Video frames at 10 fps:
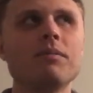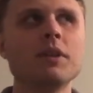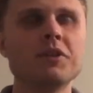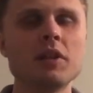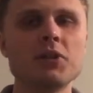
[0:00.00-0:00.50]

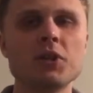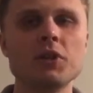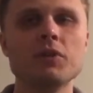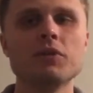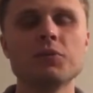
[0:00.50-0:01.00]

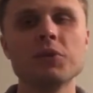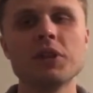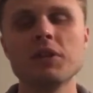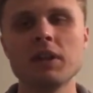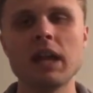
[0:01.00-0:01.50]
decisions
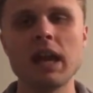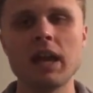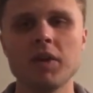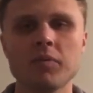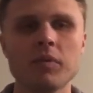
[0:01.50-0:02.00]
within the
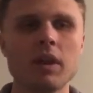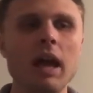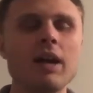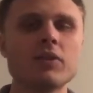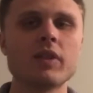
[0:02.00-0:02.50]
game
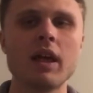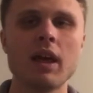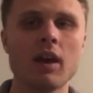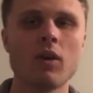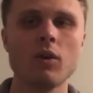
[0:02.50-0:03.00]
as the
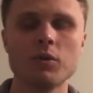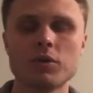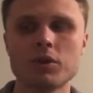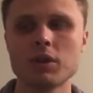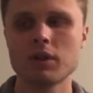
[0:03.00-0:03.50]
head
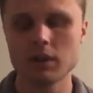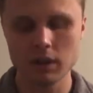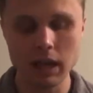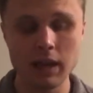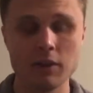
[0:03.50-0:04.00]
coach
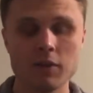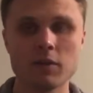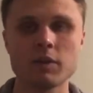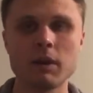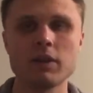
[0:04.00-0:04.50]
and your
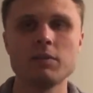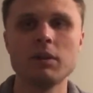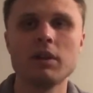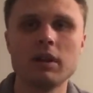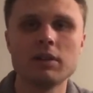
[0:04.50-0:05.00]

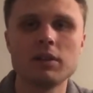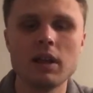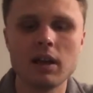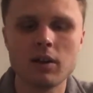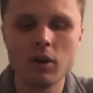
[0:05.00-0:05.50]
responsibility as
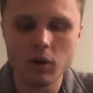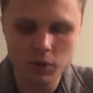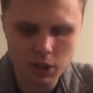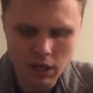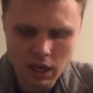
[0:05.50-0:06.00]
the head
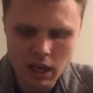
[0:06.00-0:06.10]
coach.